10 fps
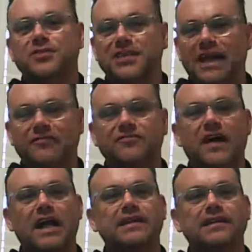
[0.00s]
Could not
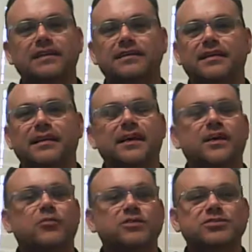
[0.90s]
find it,
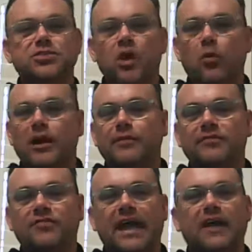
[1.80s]
was nowhere to
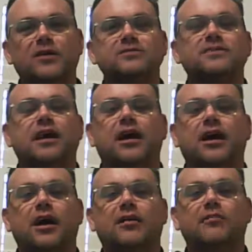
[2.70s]
be found.
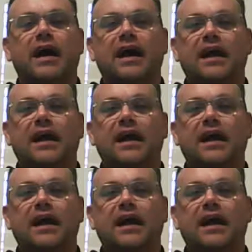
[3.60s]
Um,